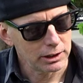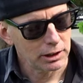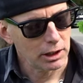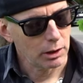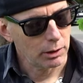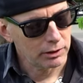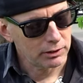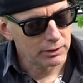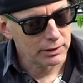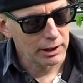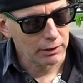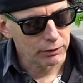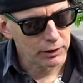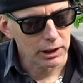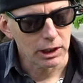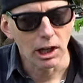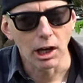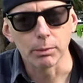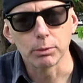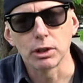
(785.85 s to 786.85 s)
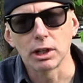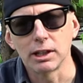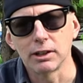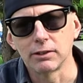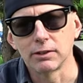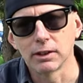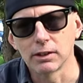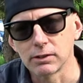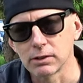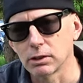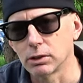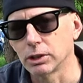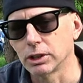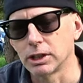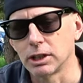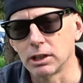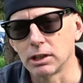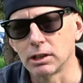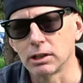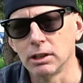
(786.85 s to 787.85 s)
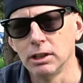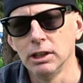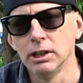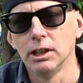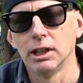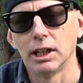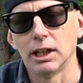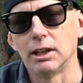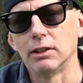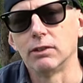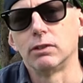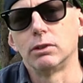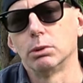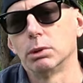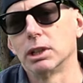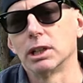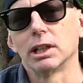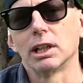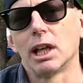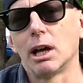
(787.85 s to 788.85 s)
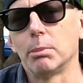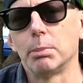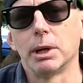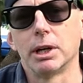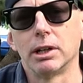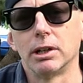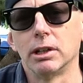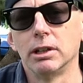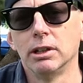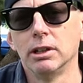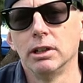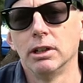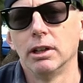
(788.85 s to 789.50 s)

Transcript: you know, it's definitely an upgraded system right here, and it's doing a lot better.